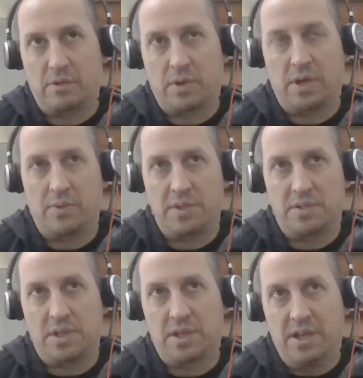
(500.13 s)
do I
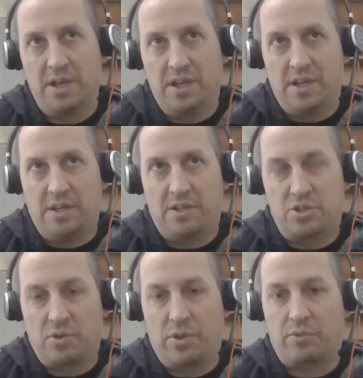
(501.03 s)
say,
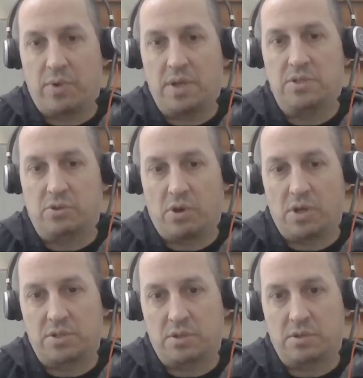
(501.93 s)
additional threads
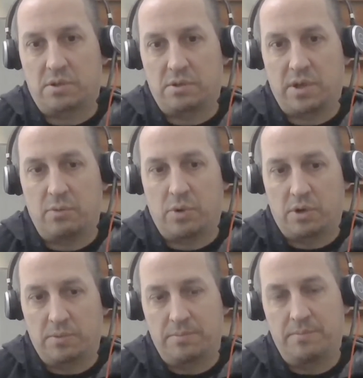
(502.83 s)
across our network.